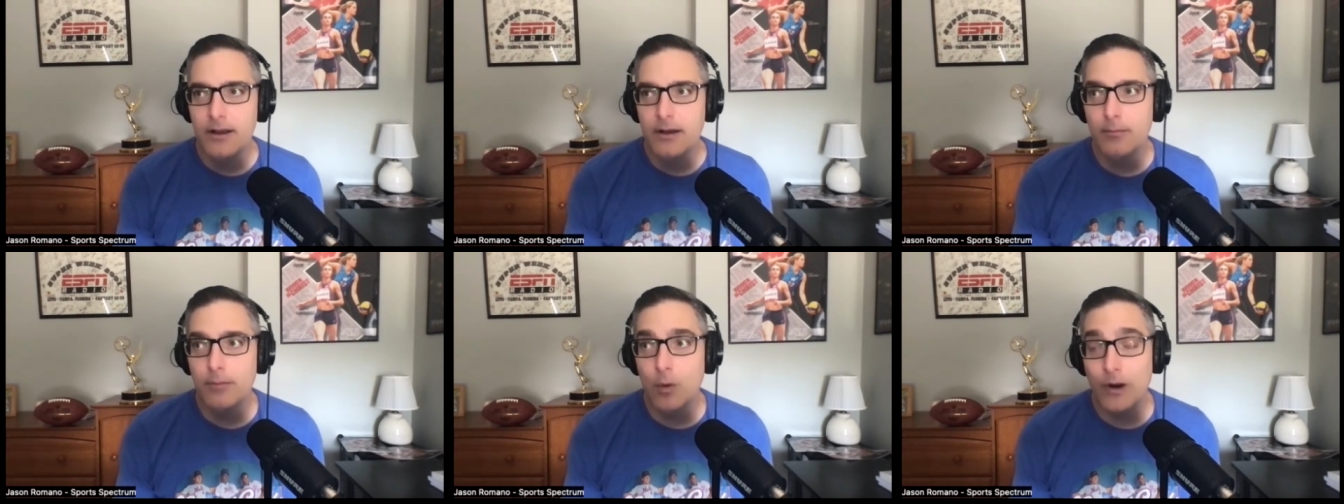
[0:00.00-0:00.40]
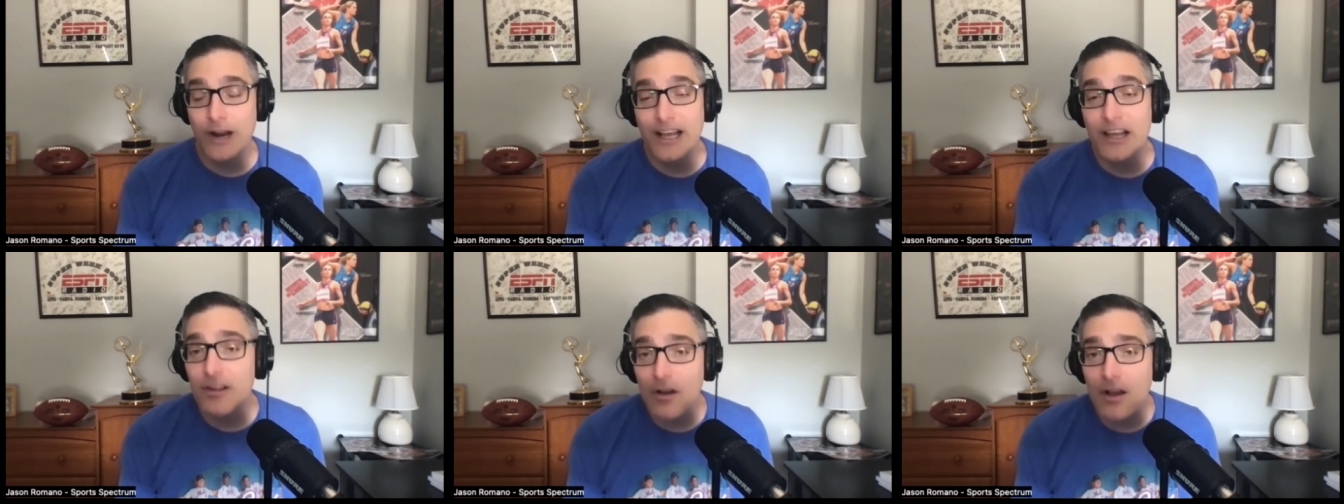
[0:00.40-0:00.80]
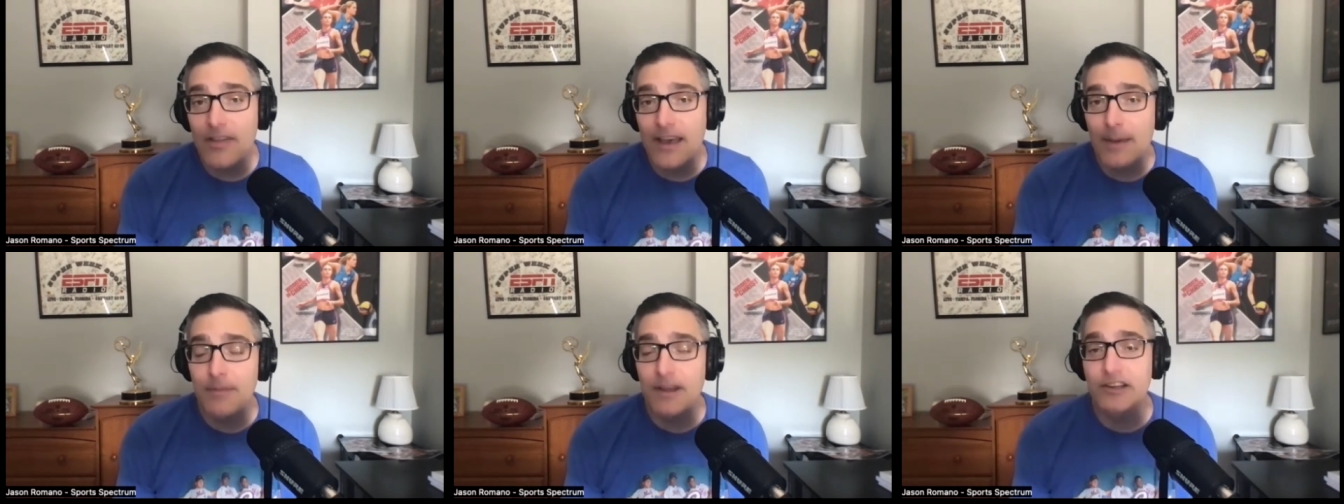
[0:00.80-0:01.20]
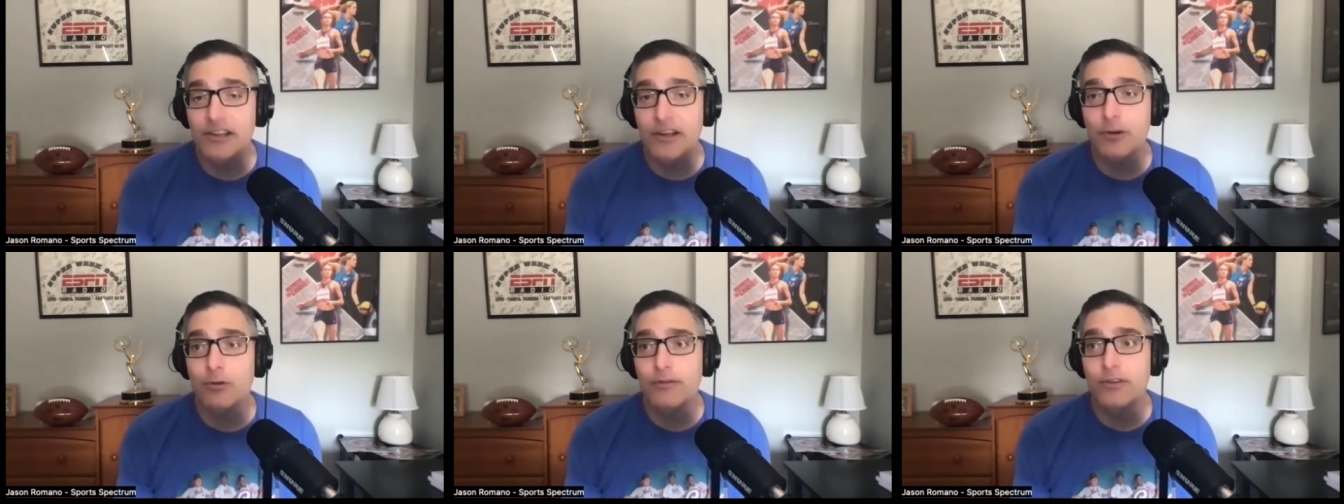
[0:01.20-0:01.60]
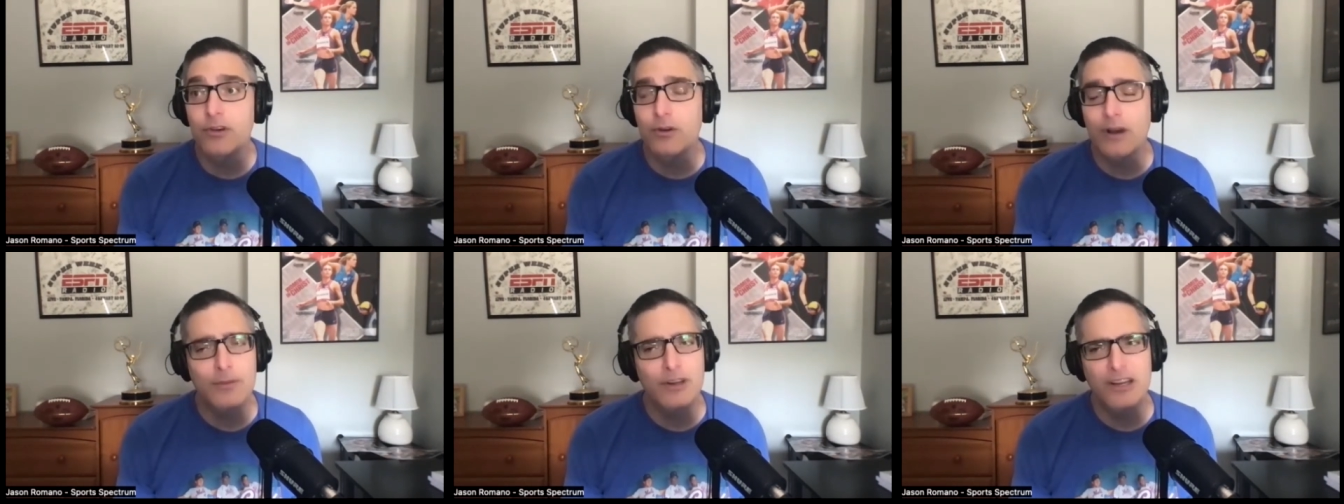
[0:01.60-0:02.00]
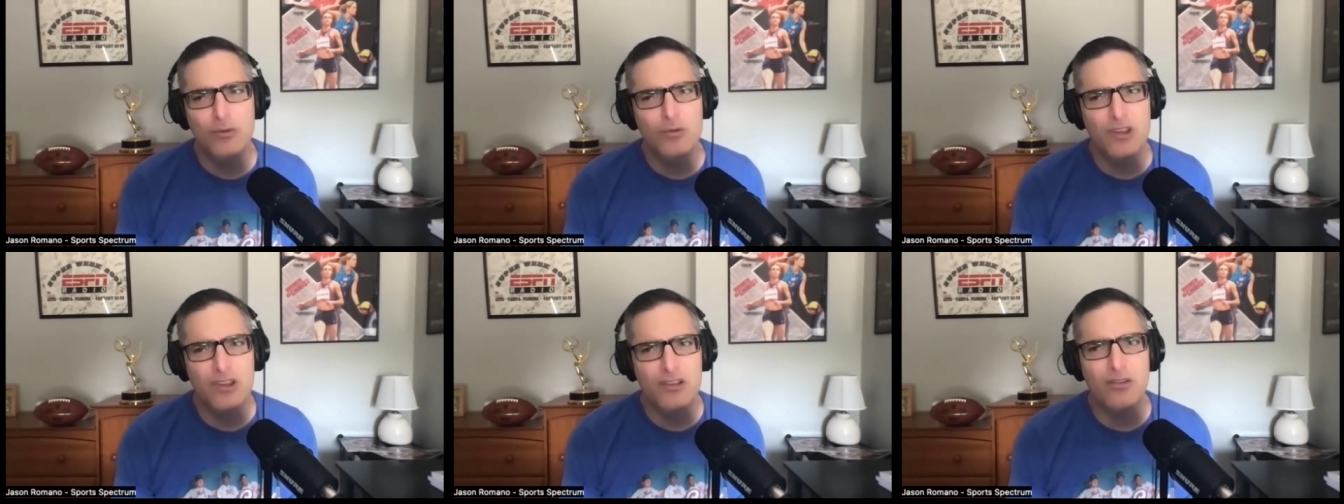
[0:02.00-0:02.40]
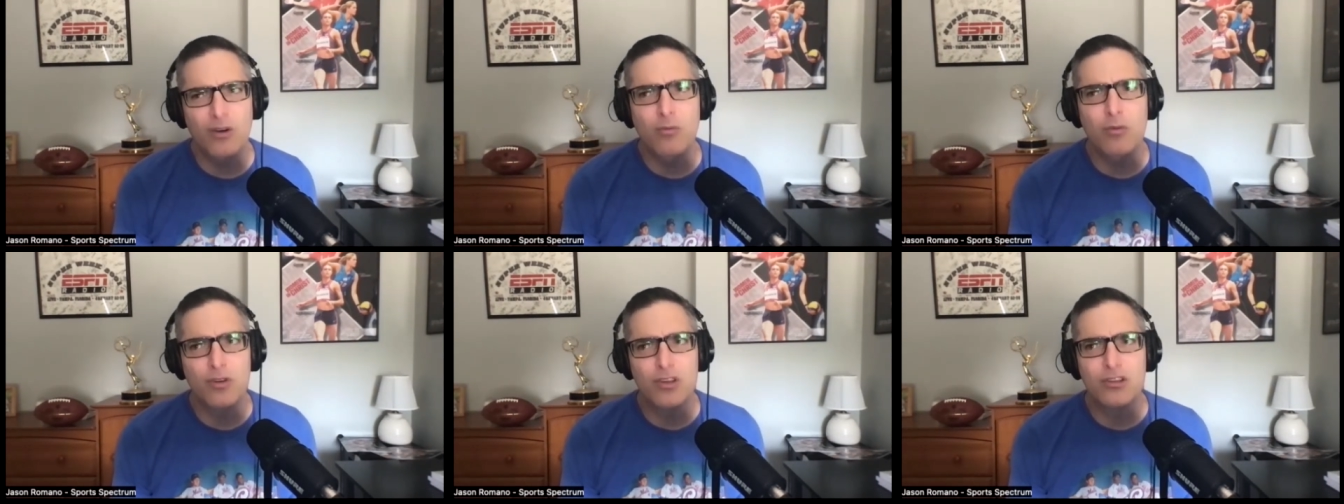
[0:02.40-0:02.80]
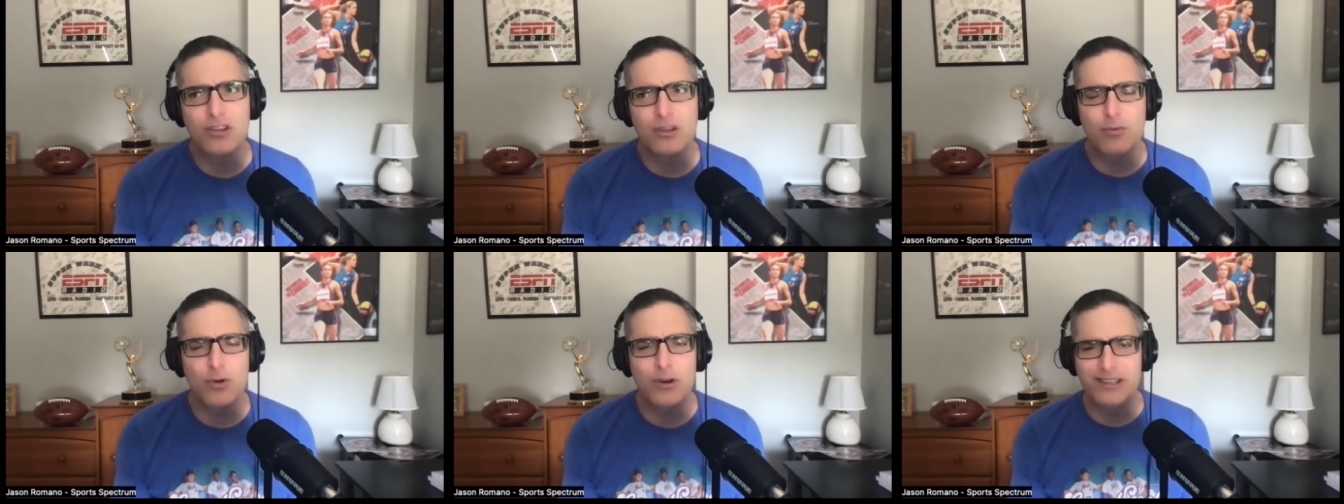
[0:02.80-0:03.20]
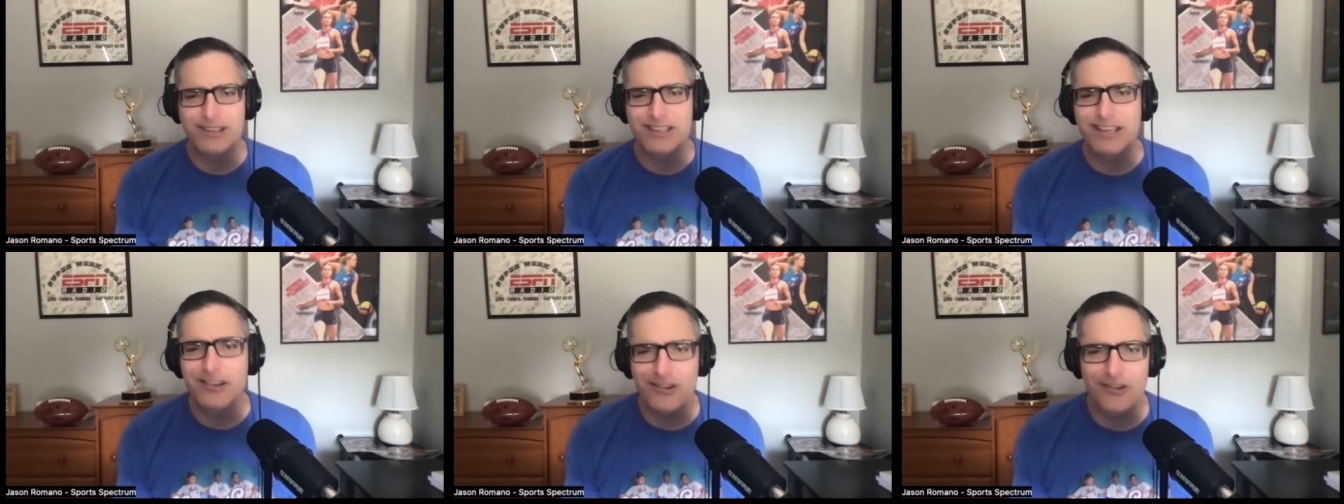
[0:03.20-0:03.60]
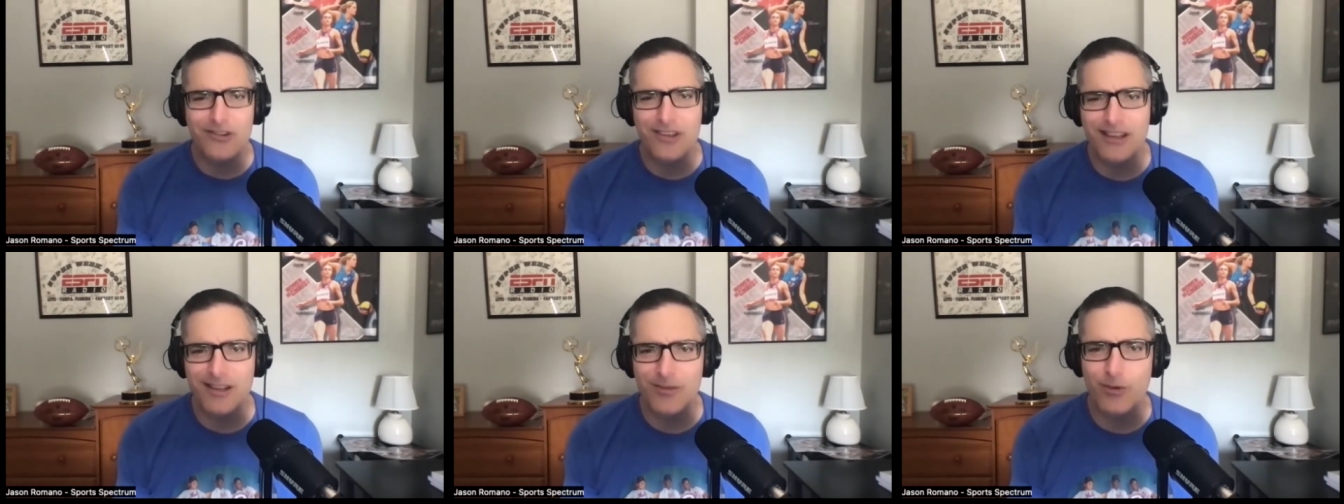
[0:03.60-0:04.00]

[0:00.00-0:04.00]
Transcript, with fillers: but when I saw that mid-year review, I mean, it was almost to the point of tears, as